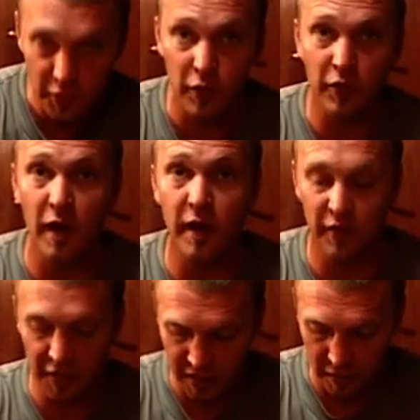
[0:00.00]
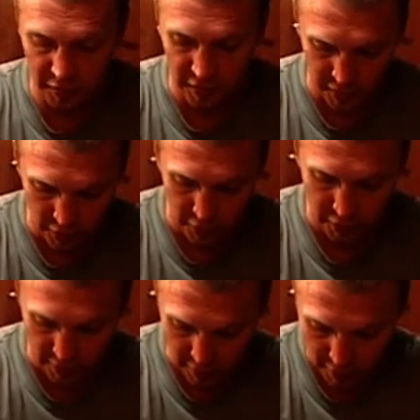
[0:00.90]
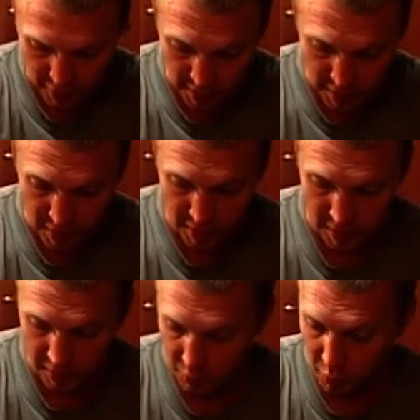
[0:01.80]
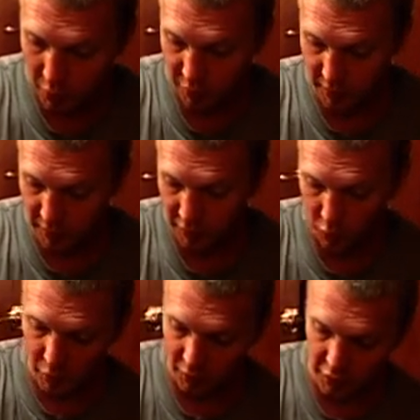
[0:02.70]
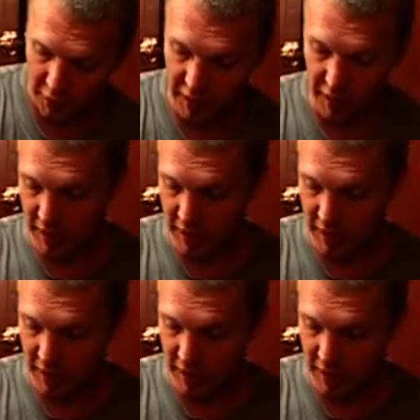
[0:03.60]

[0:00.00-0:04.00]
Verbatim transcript: looks like it's getting a skin on it. That's perfect. That's almost ready